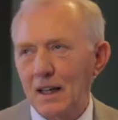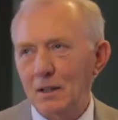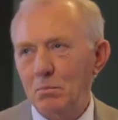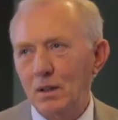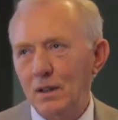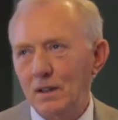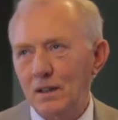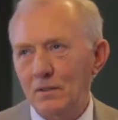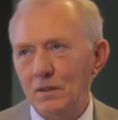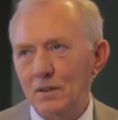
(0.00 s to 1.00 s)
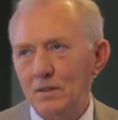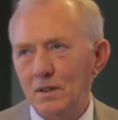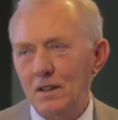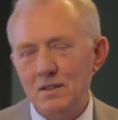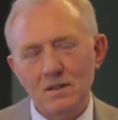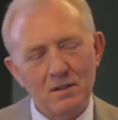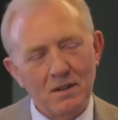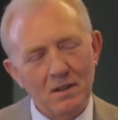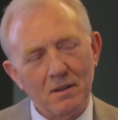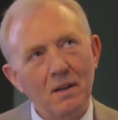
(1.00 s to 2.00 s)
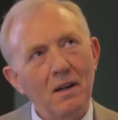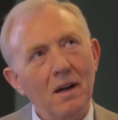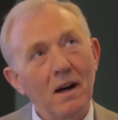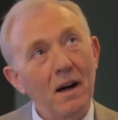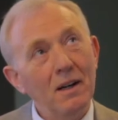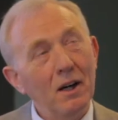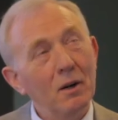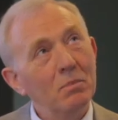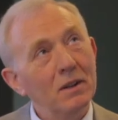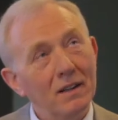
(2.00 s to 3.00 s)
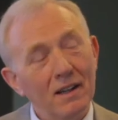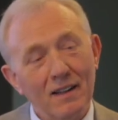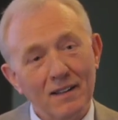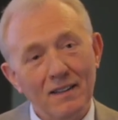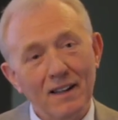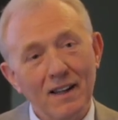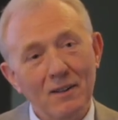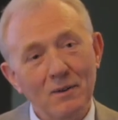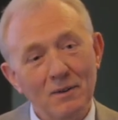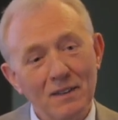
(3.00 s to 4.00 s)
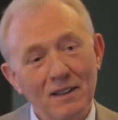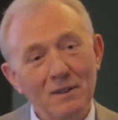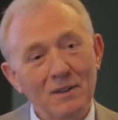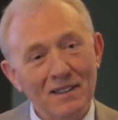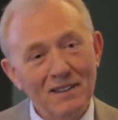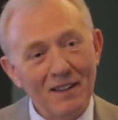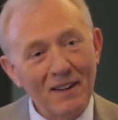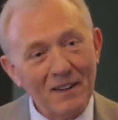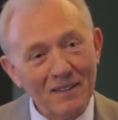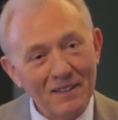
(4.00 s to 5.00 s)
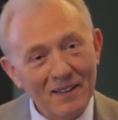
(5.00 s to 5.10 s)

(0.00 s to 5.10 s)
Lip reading: canopy of the trees are high up in the air, and how did you get there?